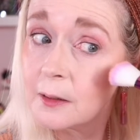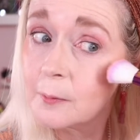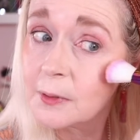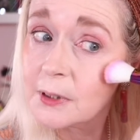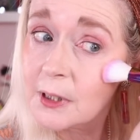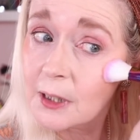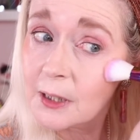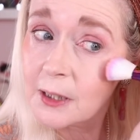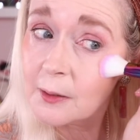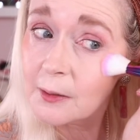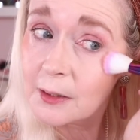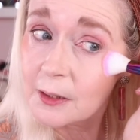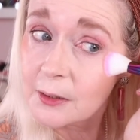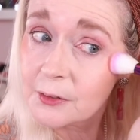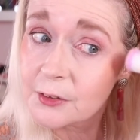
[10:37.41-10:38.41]
particularly
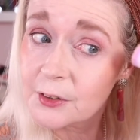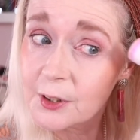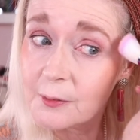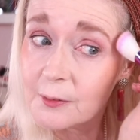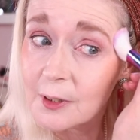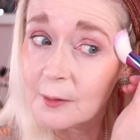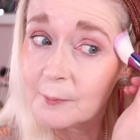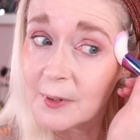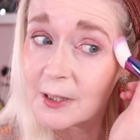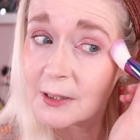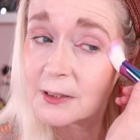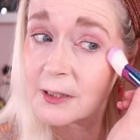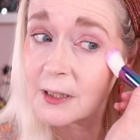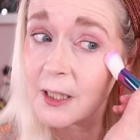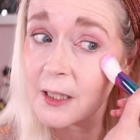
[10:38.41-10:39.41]
when those two are
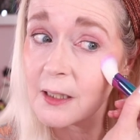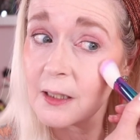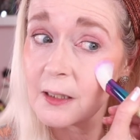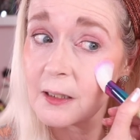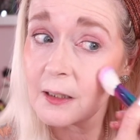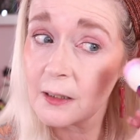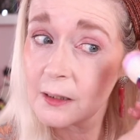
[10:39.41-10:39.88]
mixed together.